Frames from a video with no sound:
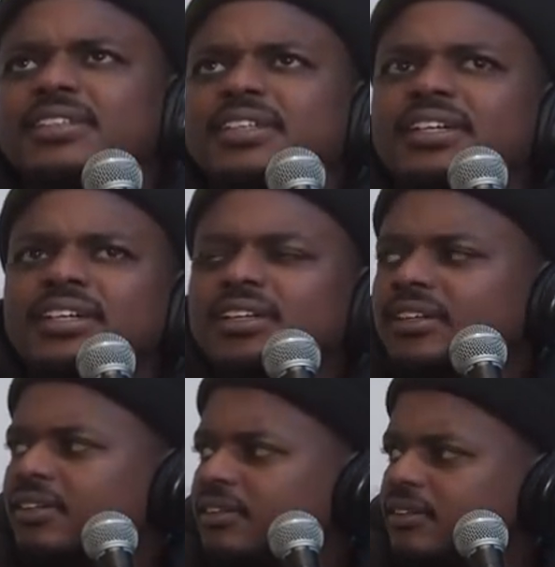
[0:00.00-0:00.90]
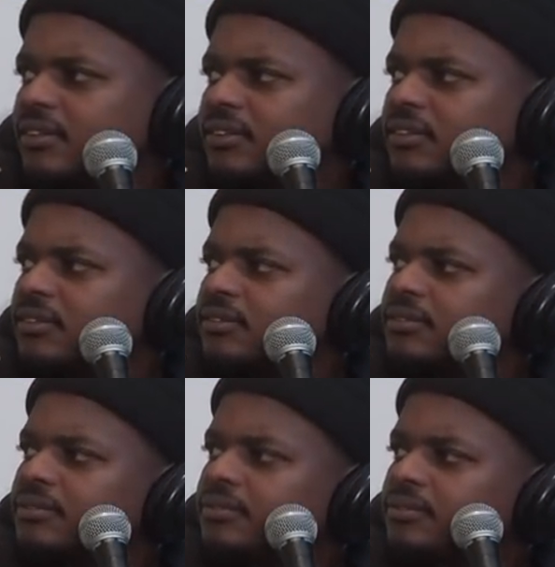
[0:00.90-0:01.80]

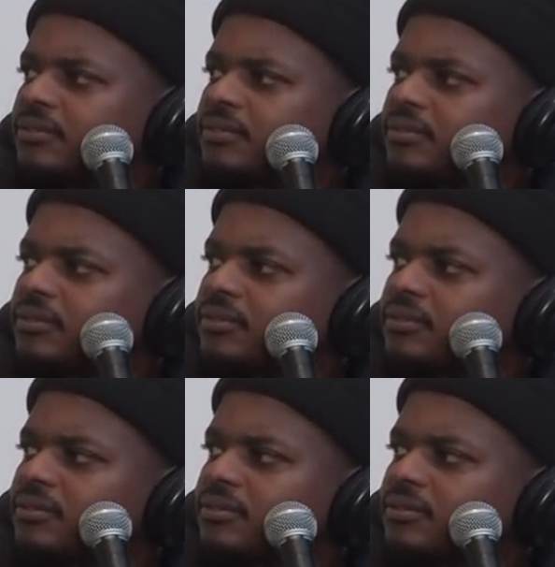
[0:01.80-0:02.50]
No words are spoken by the person on screen.